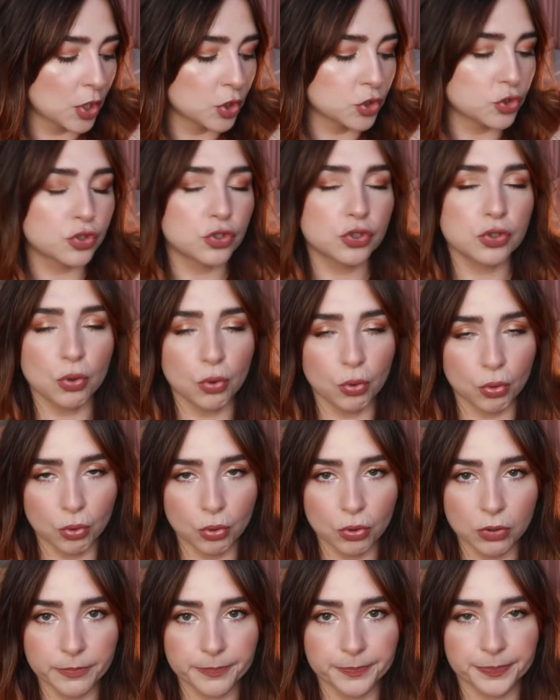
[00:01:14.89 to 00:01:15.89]

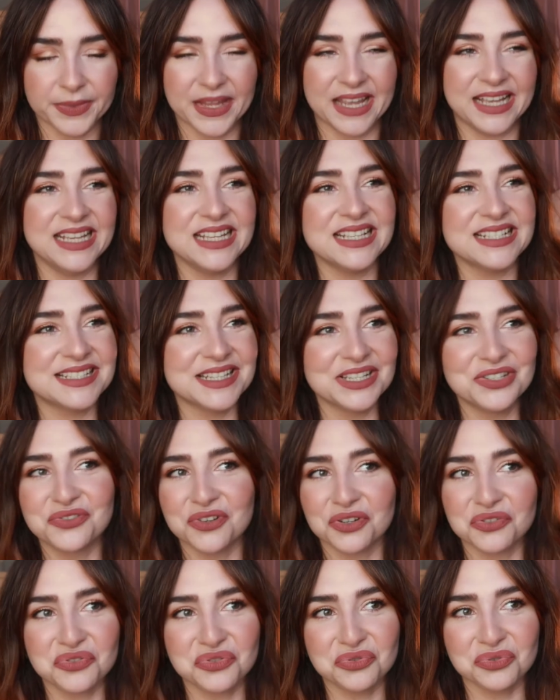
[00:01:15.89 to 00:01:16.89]
So, I hate saying
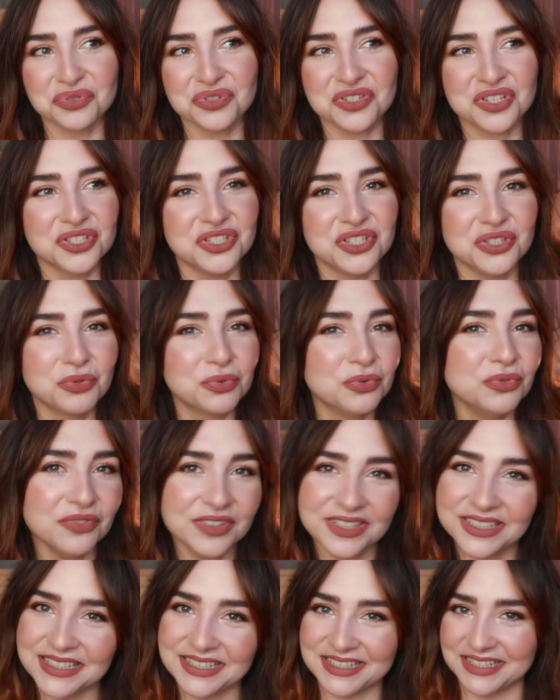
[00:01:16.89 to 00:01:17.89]
drugstores because you don't
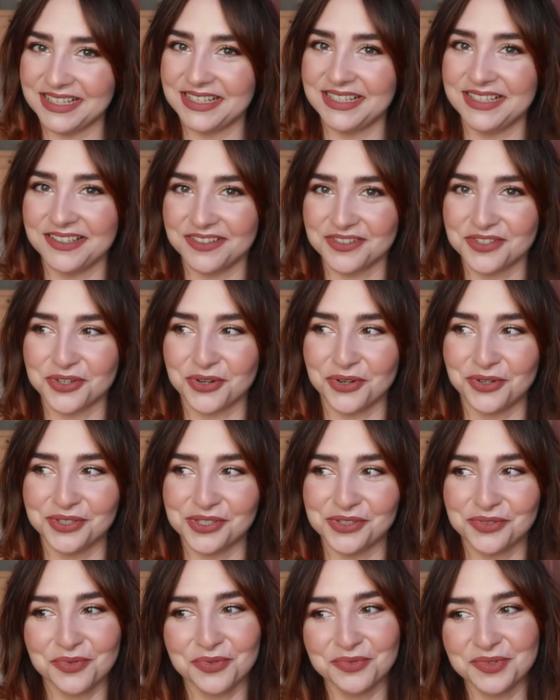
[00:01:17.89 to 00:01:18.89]
really say it here in
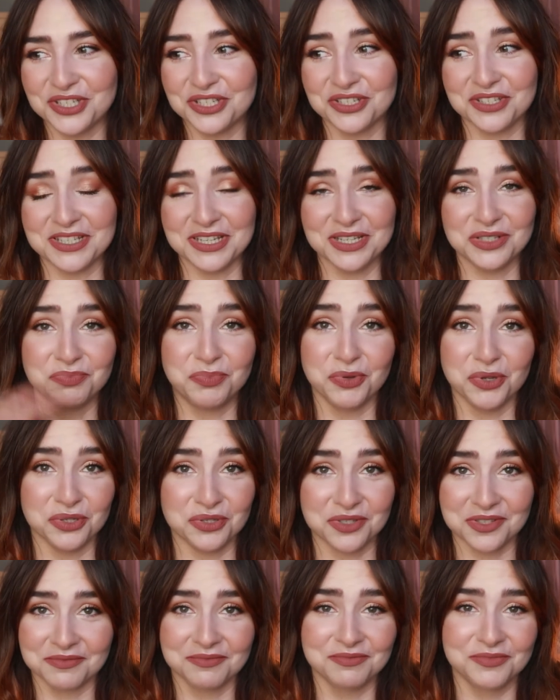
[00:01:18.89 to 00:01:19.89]
Scotland. What we just say is
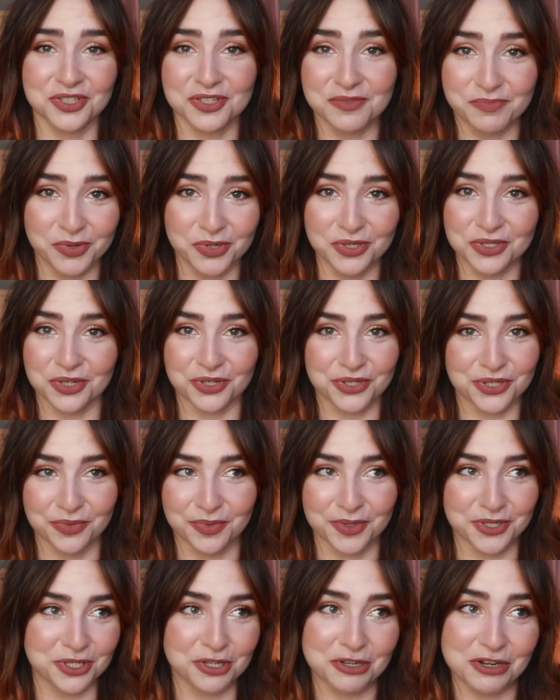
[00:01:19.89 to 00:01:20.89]
Boots. Just Boots or
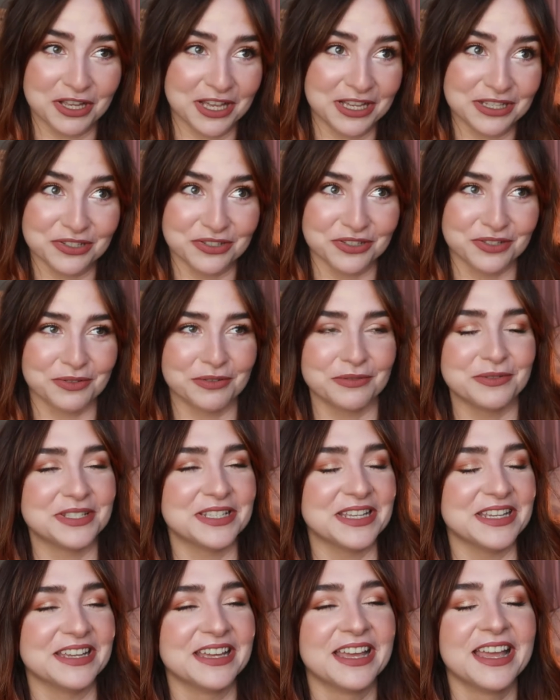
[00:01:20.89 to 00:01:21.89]
Superdrug, that's just what we
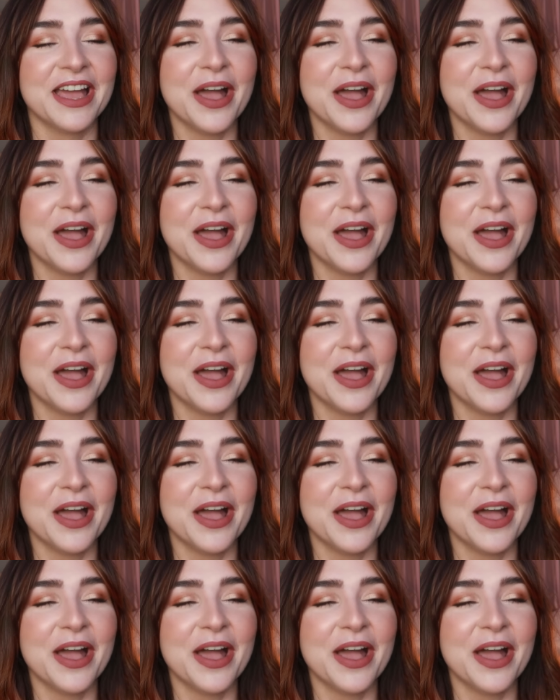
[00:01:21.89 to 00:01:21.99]
say.